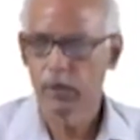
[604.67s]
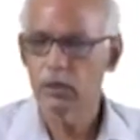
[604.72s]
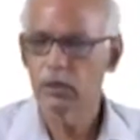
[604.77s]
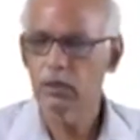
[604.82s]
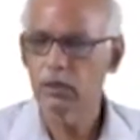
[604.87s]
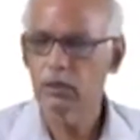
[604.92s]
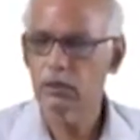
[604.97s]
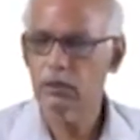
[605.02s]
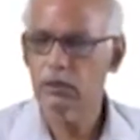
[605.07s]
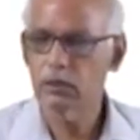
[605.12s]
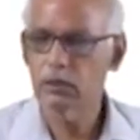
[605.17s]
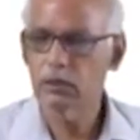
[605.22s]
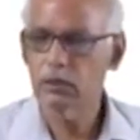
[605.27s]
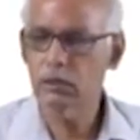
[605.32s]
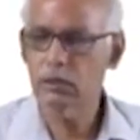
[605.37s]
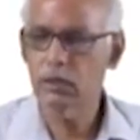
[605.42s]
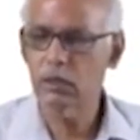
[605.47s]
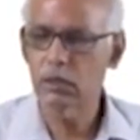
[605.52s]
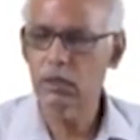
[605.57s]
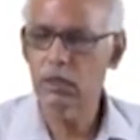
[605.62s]
These
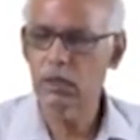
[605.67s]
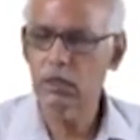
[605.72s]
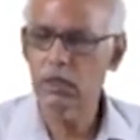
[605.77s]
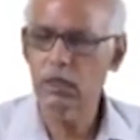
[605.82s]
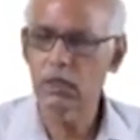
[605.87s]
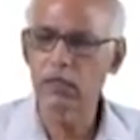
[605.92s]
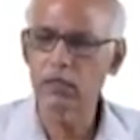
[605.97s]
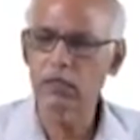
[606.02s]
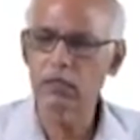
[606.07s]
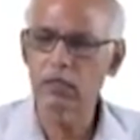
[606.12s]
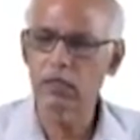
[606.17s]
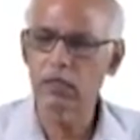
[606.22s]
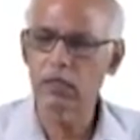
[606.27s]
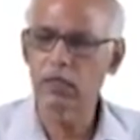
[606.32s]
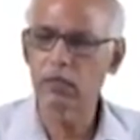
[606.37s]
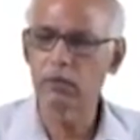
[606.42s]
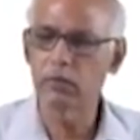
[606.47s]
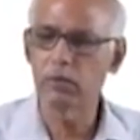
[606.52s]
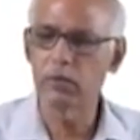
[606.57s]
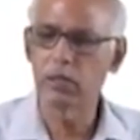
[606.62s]
details are
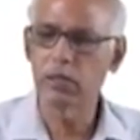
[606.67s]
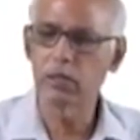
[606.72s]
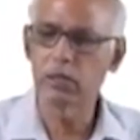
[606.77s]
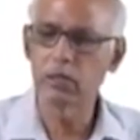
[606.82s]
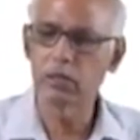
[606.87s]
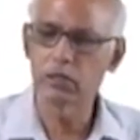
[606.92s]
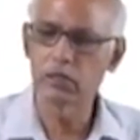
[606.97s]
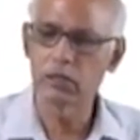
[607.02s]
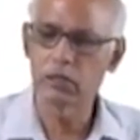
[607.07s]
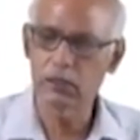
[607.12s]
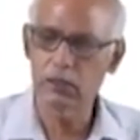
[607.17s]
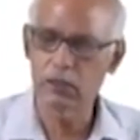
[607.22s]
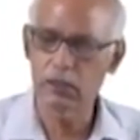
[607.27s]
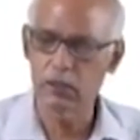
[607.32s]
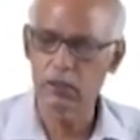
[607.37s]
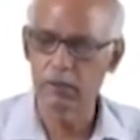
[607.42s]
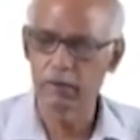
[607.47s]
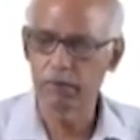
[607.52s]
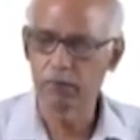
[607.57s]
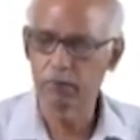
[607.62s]
given in this
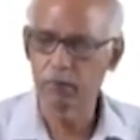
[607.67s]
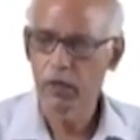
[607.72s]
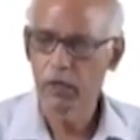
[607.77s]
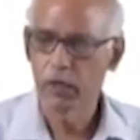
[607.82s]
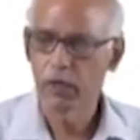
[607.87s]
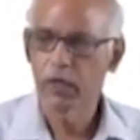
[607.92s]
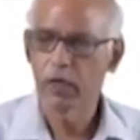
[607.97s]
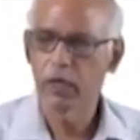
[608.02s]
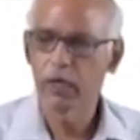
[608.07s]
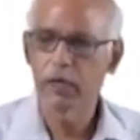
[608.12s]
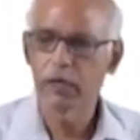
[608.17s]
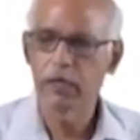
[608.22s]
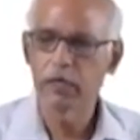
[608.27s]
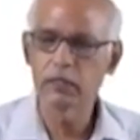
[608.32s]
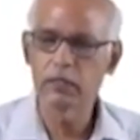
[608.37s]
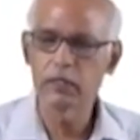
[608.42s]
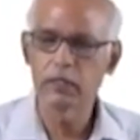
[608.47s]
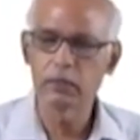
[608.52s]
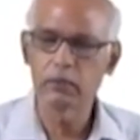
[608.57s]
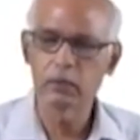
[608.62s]

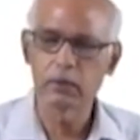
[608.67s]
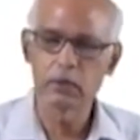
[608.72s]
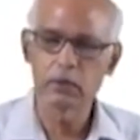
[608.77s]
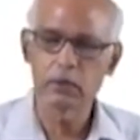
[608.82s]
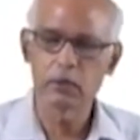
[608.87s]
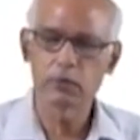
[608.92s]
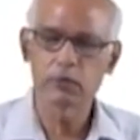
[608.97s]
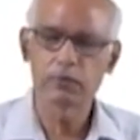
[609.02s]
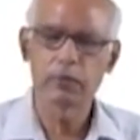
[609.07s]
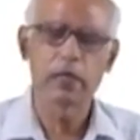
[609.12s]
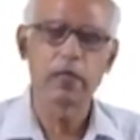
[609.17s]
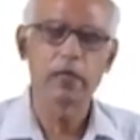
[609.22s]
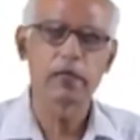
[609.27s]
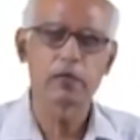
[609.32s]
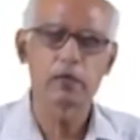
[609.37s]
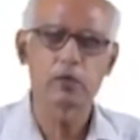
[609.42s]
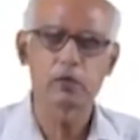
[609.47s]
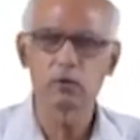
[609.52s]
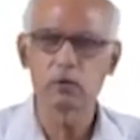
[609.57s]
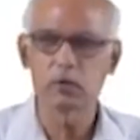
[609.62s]
NEC, because these
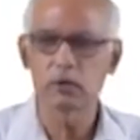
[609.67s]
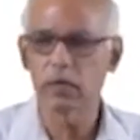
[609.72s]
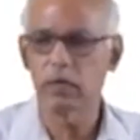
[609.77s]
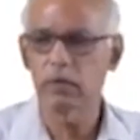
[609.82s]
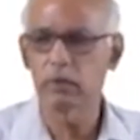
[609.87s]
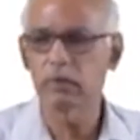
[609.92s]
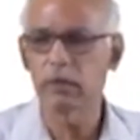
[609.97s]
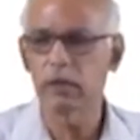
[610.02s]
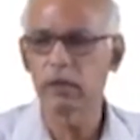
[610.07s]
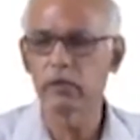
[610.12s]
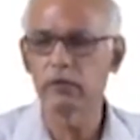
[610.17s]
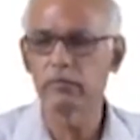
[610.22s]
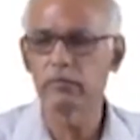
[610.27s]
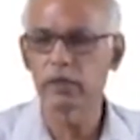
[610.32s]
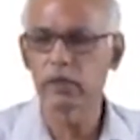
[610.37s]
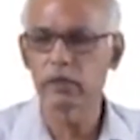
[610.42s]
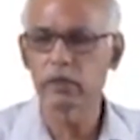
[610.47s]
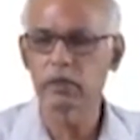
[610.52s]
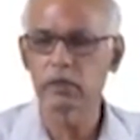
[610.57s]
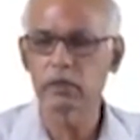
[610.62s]
pelotons are
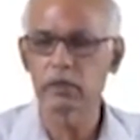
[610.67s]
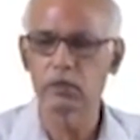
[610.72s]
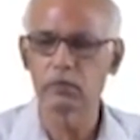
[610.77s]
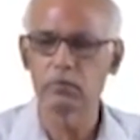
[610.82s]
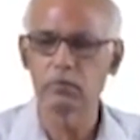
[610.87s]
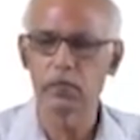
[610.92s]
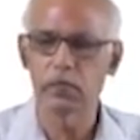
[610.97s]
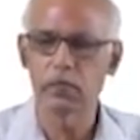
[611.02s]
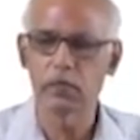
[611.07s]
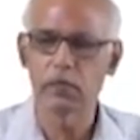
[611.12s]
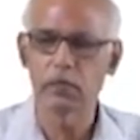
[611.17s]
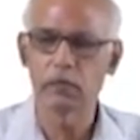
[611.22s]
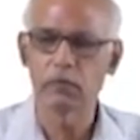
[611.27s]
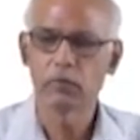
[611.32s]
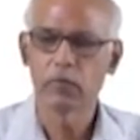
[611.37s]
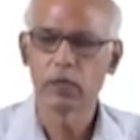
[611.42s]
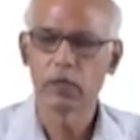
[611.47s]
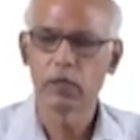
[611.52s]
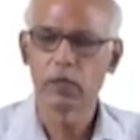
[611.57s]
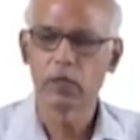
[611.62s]
manufactured by
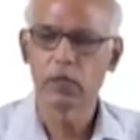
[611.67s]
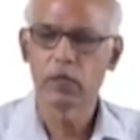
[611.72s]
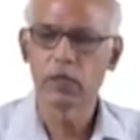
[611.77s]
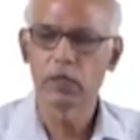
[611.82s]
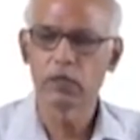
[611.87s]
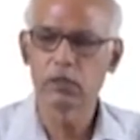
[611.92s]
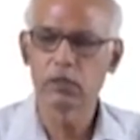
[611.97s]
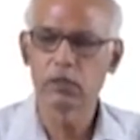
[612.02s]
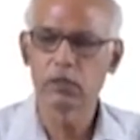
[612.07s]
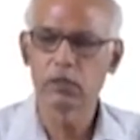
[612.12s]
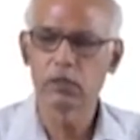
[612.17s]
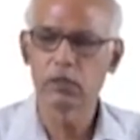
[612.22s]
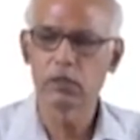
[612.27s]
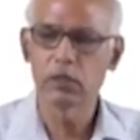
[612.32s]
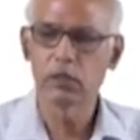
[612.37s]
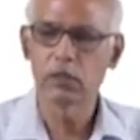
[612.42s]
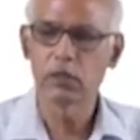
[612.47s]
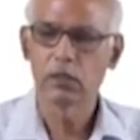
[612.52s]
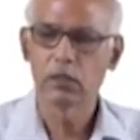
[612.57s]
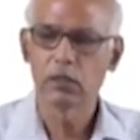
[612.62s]
NEC,
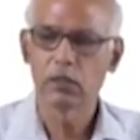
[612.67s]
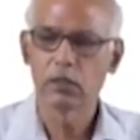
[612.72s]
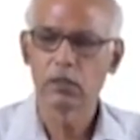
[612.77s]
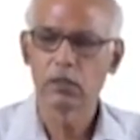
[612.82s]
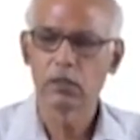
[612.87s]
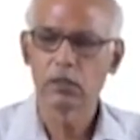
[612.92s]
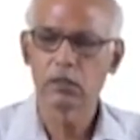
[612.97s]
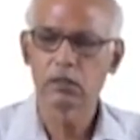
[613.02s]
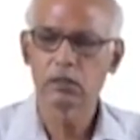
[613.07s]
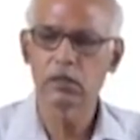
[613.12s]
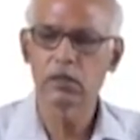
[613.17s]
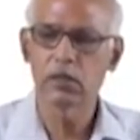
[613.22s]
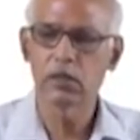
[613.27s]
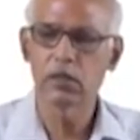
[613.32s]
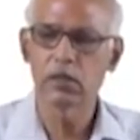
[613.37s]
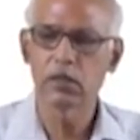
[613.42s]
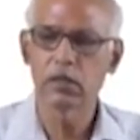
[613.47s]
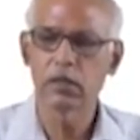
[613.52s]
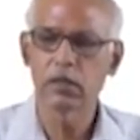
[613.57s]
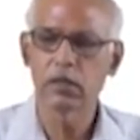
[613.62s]
National
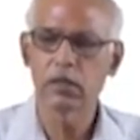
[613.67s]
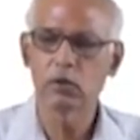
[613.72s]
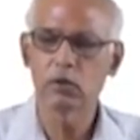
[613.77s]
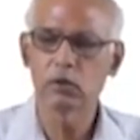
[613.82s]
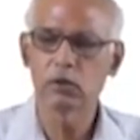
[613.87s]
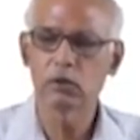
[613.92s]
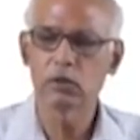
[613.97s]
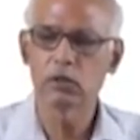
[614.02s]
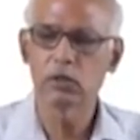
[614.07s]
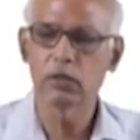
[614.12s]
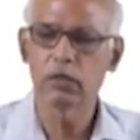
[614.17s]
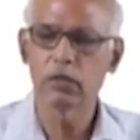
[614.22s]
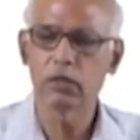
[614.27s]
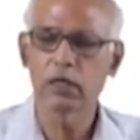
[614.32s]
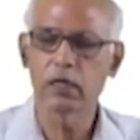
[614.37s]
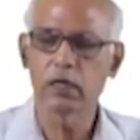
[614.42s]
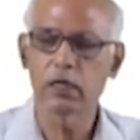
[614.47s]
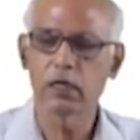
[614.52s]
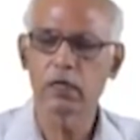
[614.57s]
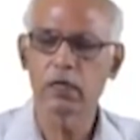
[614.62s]

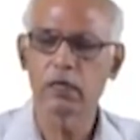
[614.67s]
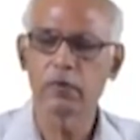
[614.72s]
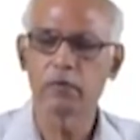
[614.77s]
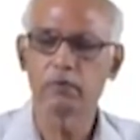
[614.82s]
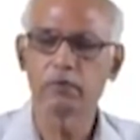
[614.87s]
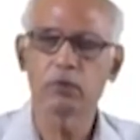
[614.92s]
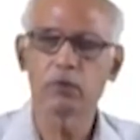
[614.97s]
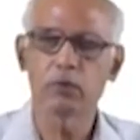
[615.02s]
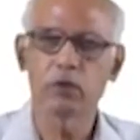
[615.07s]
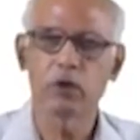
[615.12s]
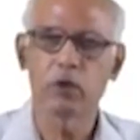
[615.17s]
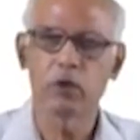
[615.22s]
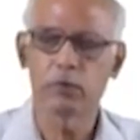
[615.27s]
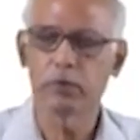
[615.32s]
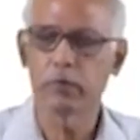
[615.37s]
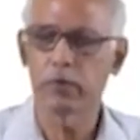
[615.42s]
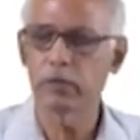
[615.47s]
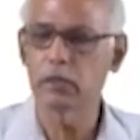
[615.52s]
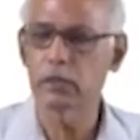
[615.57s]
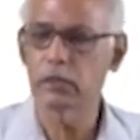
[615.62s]
Electrostatic
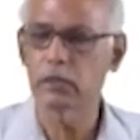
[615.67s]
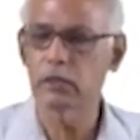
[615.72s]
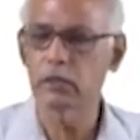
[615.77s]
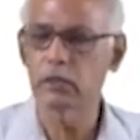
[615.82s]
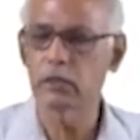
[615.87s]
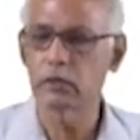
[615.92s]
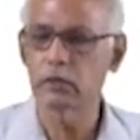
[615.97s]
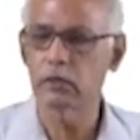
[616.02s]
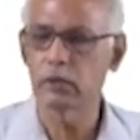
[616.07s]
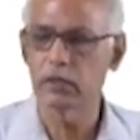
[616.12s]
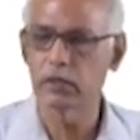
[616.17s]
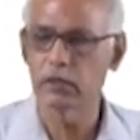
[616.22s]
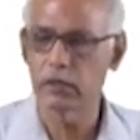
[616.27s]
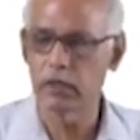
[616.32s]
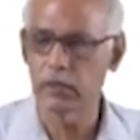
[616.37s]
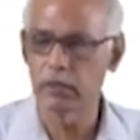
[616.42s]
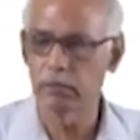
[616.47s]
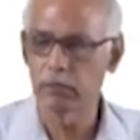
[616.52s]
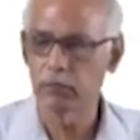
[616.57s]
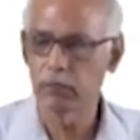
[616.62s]
Corporation,
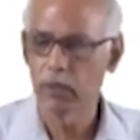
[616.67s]
USA,